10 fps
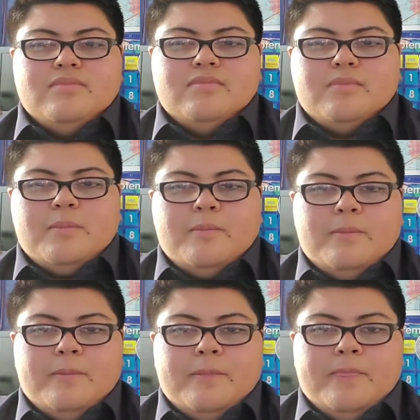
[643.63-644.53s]

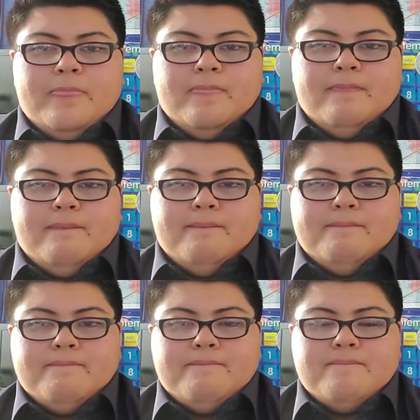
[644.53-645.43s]

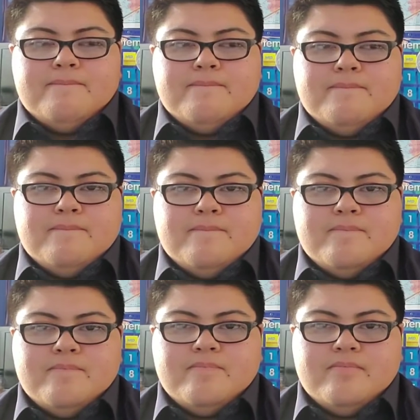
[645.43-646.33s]

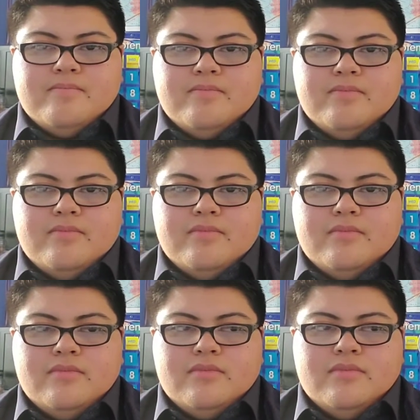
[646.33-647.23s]

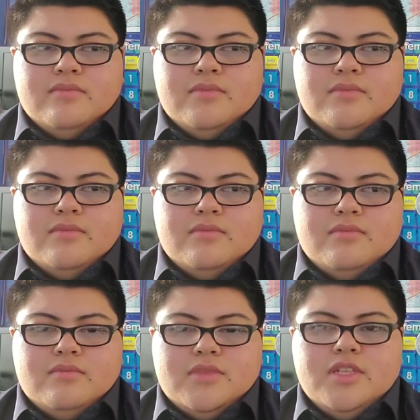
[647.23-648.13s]

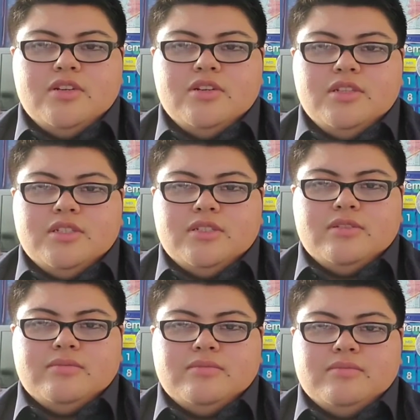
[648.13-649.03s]

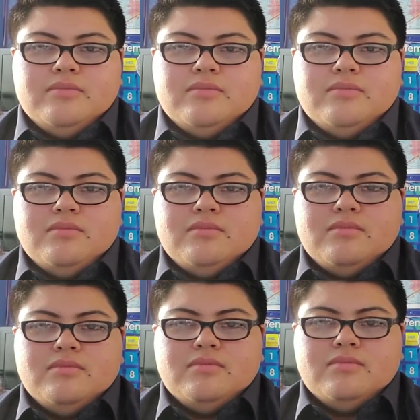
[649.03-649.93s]

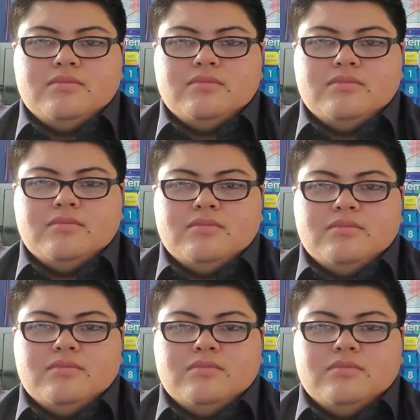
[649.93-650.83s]

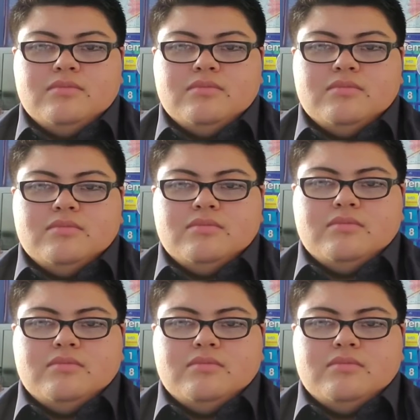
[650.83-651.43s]
(not speaking)